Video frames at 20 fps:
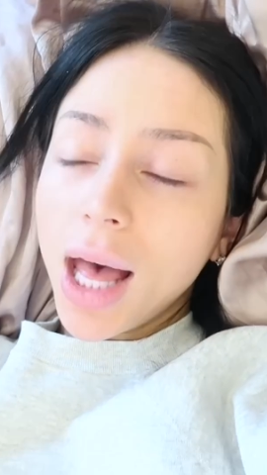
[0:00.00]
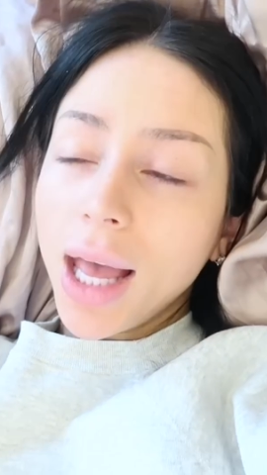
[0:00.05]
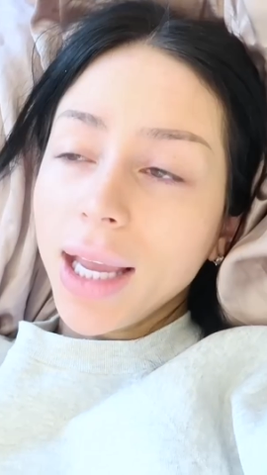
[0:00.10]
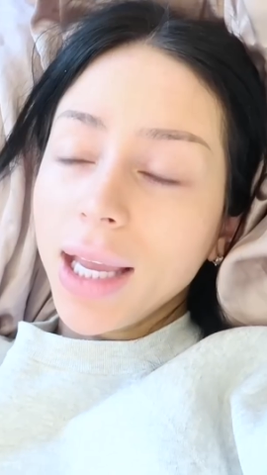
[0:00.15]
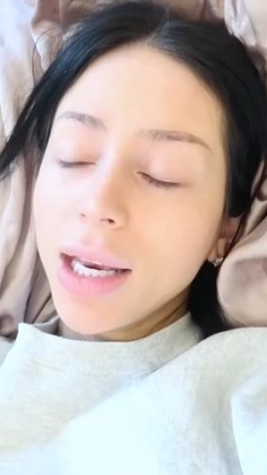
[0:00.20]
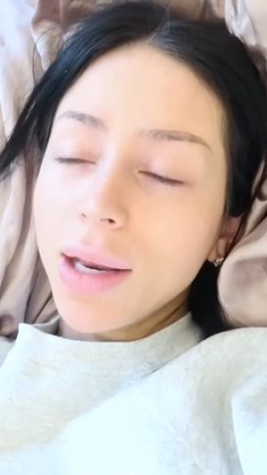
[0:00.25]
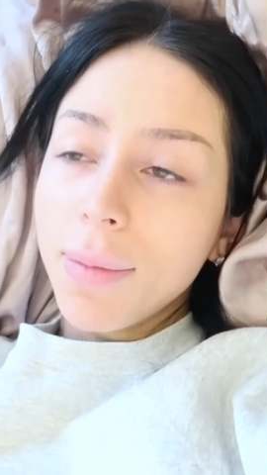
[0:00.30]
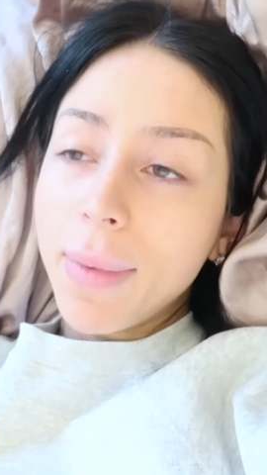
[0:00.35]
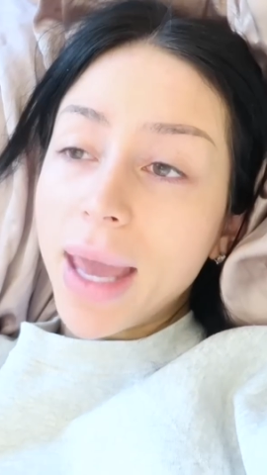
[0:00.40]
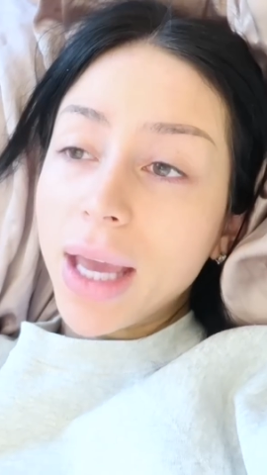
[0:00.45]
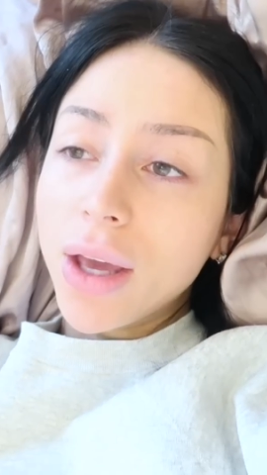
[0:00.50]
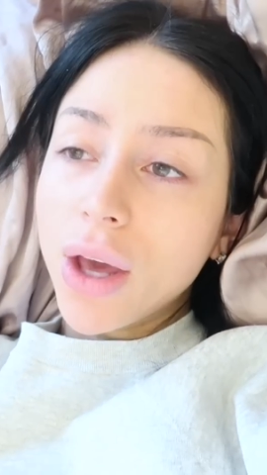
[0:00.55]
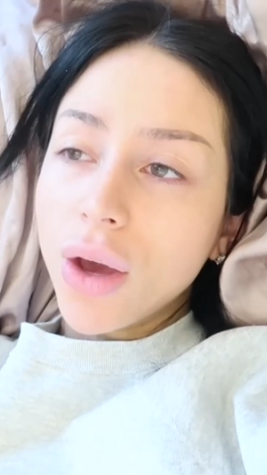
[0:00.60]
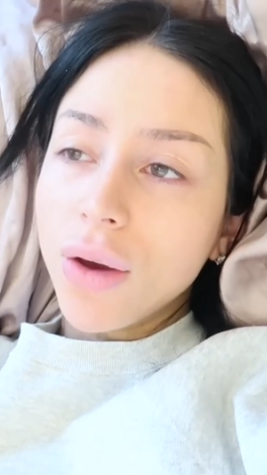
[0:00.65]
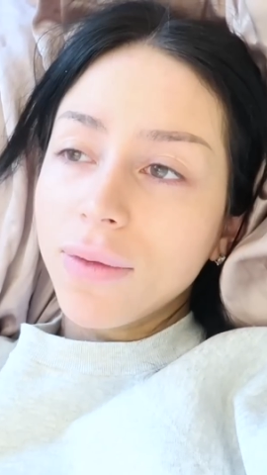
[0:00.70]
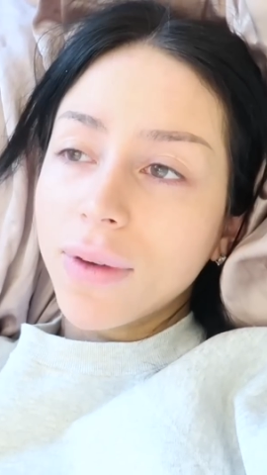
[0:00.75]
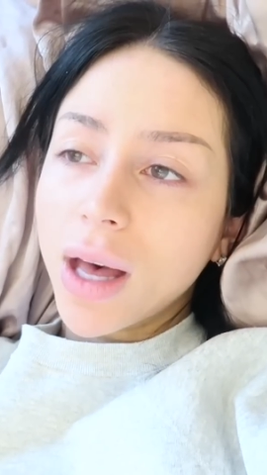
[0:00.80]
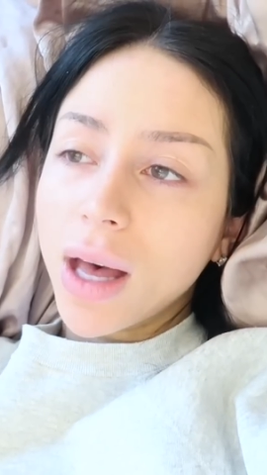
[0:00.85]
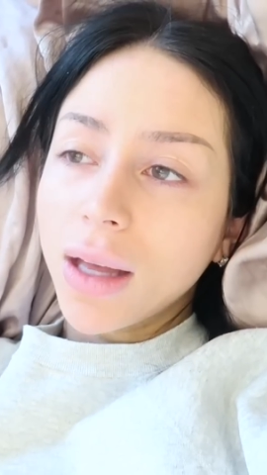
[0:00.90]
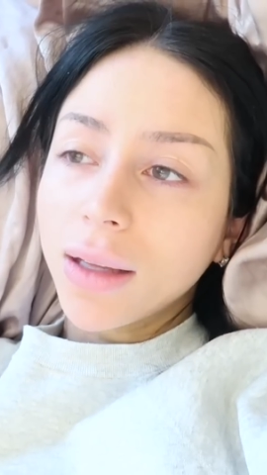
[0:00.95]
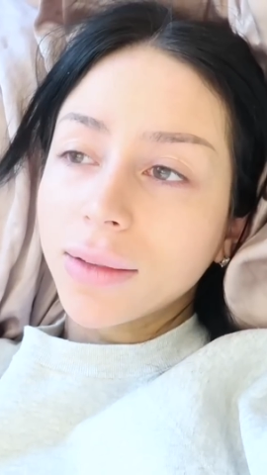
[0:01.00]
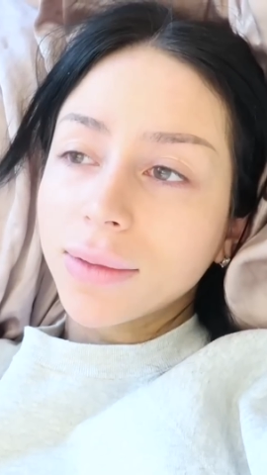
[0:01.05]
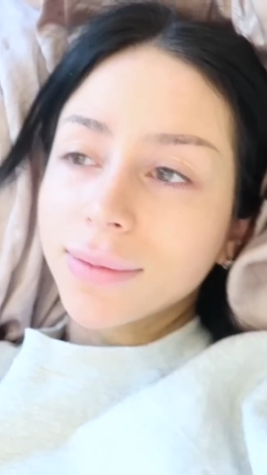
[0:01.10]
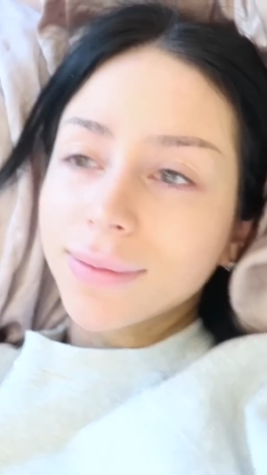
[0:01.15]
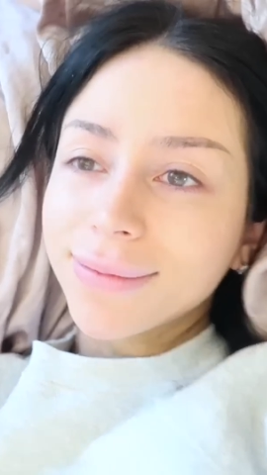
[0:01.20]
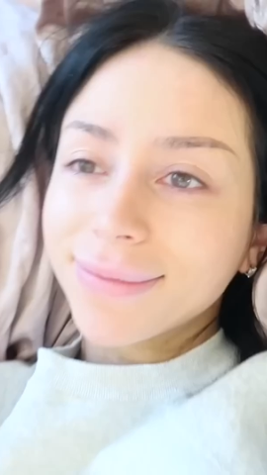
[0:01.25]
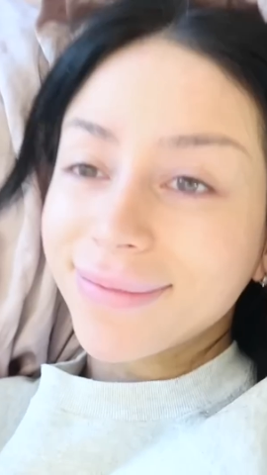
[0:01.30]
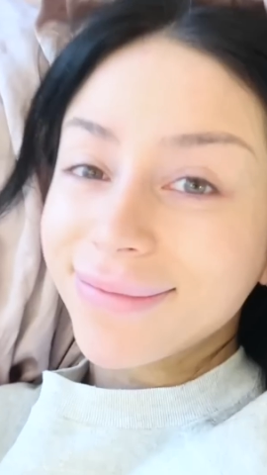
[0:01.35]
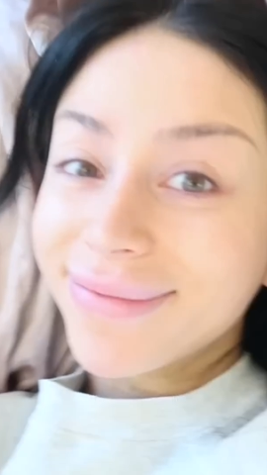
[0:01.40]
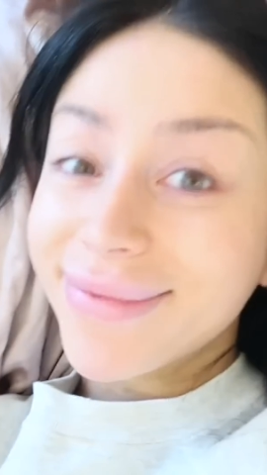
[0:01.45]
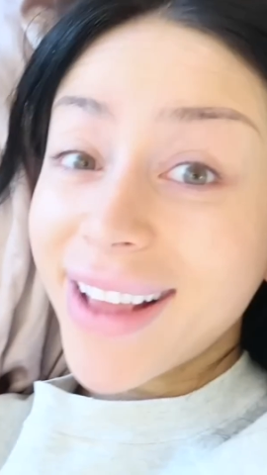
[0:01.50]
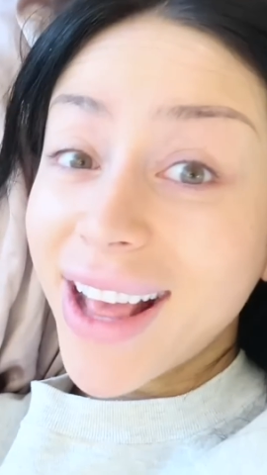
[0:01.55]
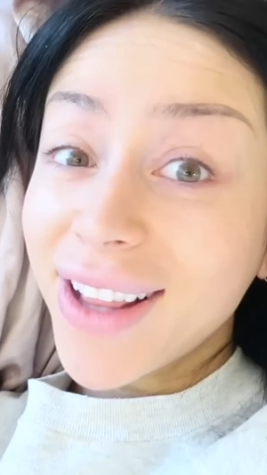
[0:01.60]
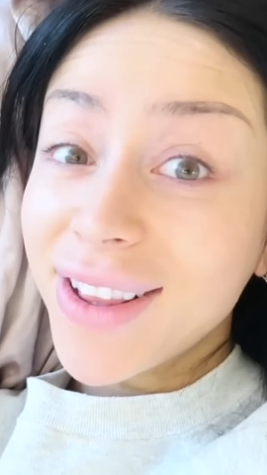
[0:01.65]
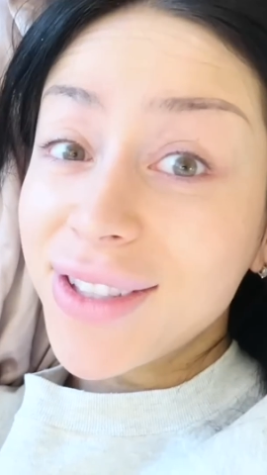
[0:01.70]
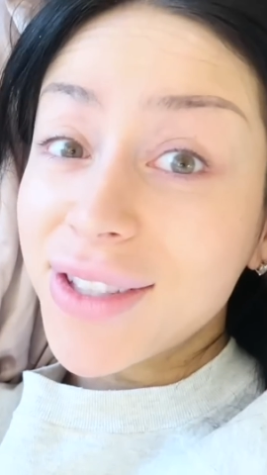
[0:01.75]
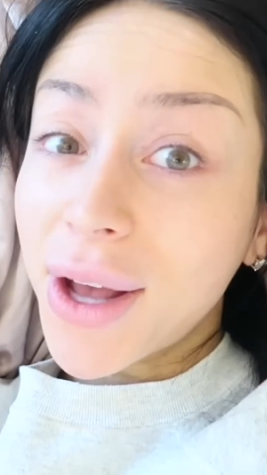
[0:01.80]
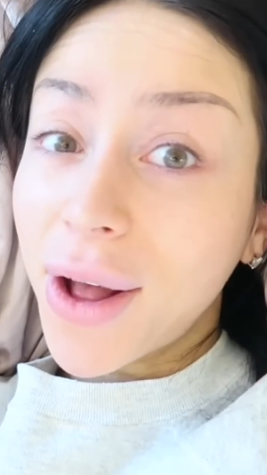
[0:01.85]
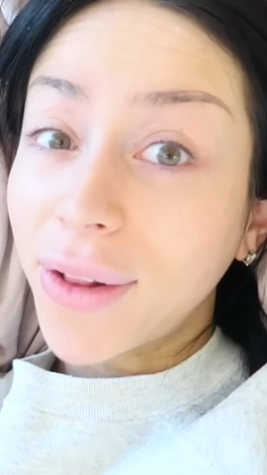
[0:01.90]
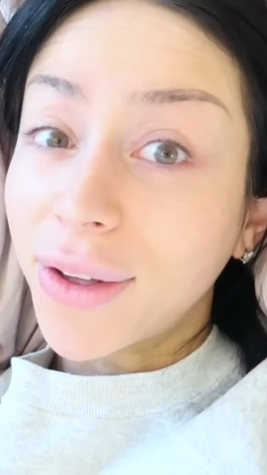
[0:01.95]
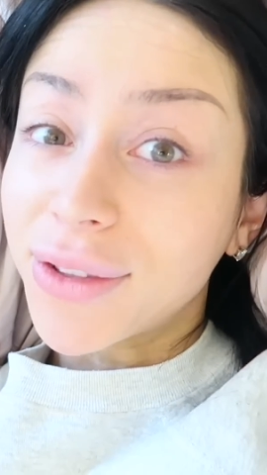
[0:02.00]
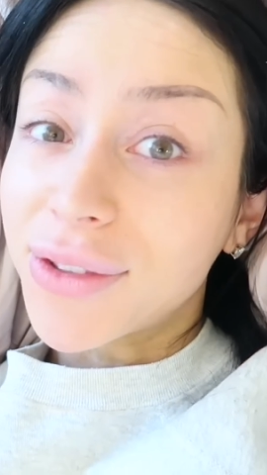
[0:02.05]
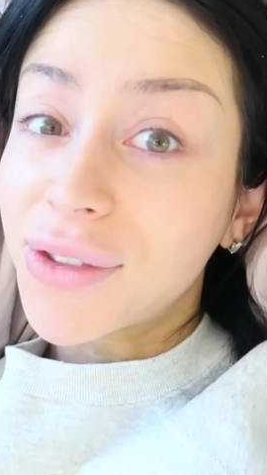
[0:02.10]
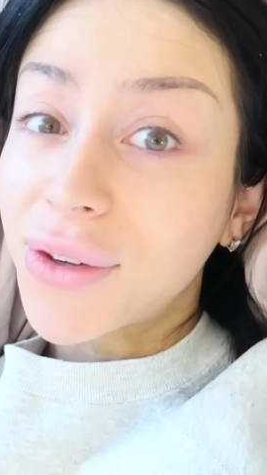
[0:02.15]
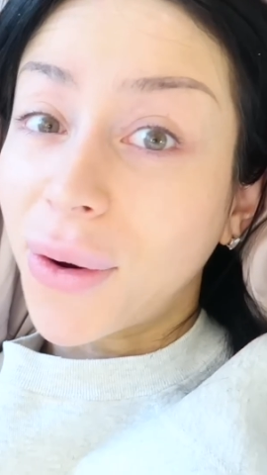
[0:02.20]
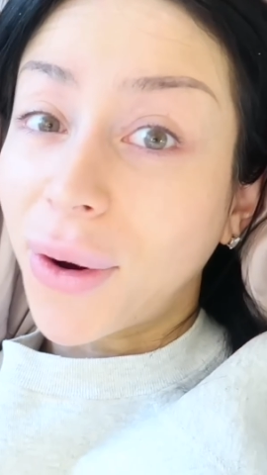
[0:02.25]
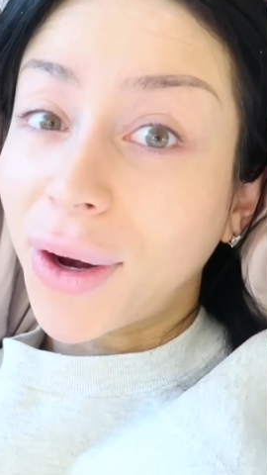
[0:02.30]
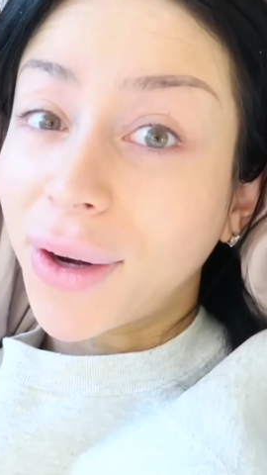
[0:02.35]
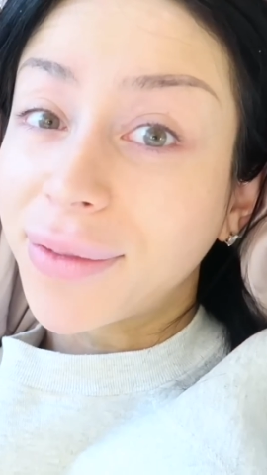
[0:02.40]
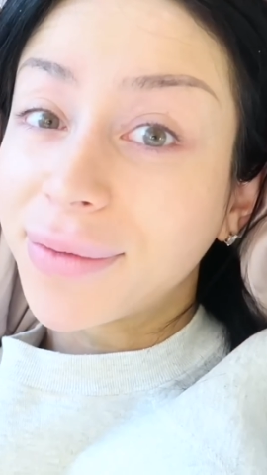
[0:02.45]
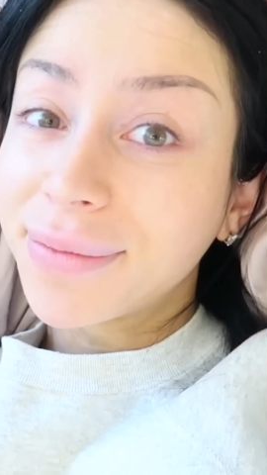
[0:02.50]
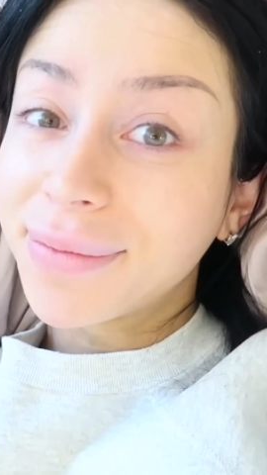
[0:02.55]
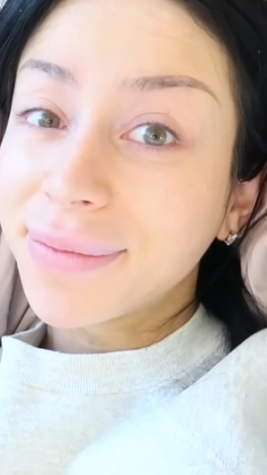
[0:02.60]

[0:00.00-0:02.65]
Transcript: I get a makeover at the dollar store.